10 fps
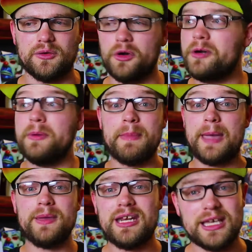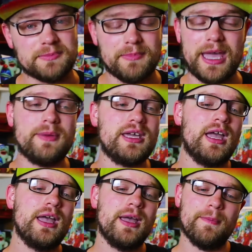or maybe it is.
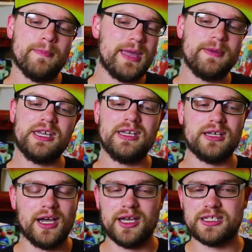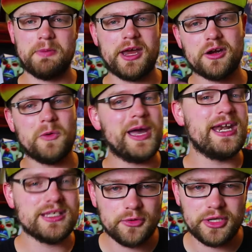Maybe
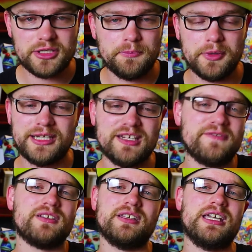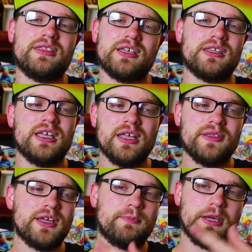Spider-Gwen is going to play differently
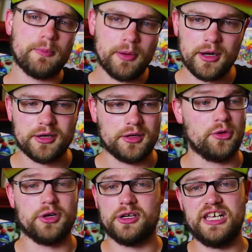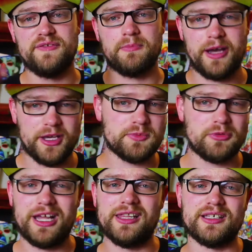than Peter Parker, or even Miles
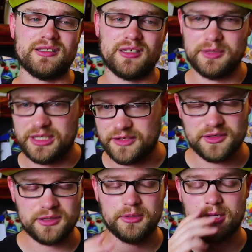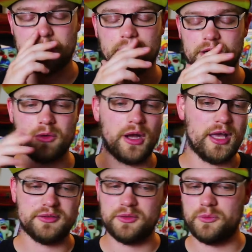Morales is going to be different than Peter
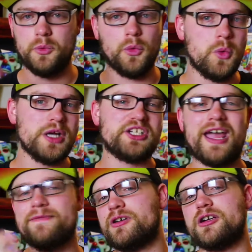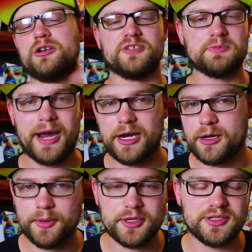Parker. Whichever
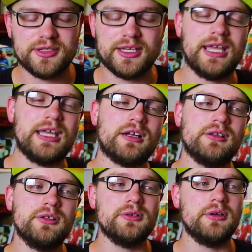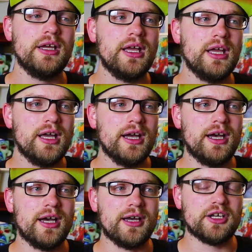spider person they include
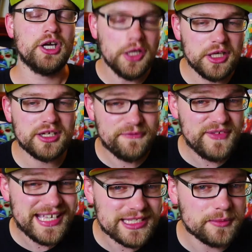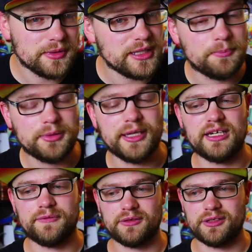could feasibly play
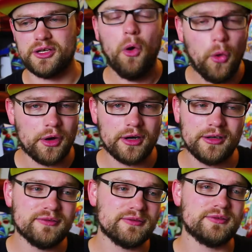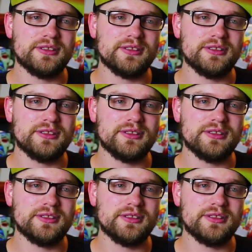differently, or